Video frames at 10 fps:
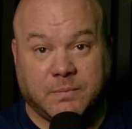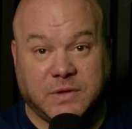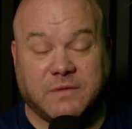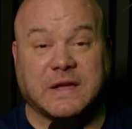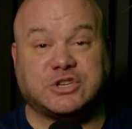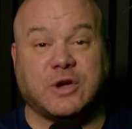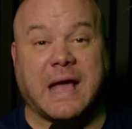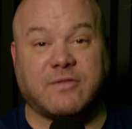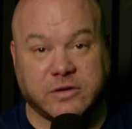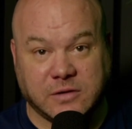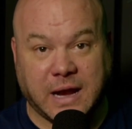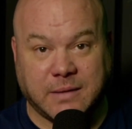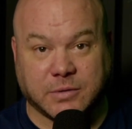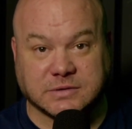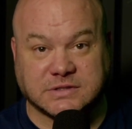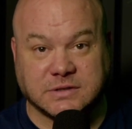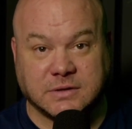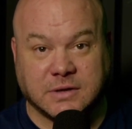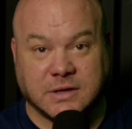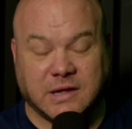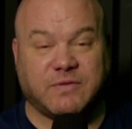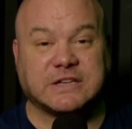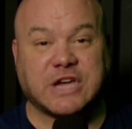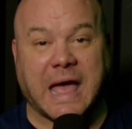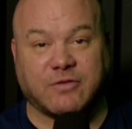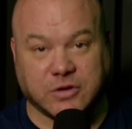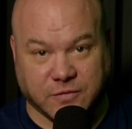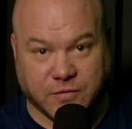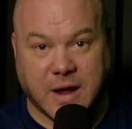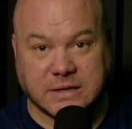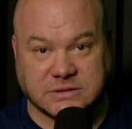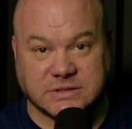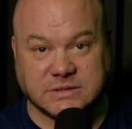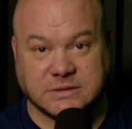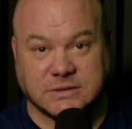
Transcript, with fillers: the effect you have on your neighbors, the effect you have on your friends.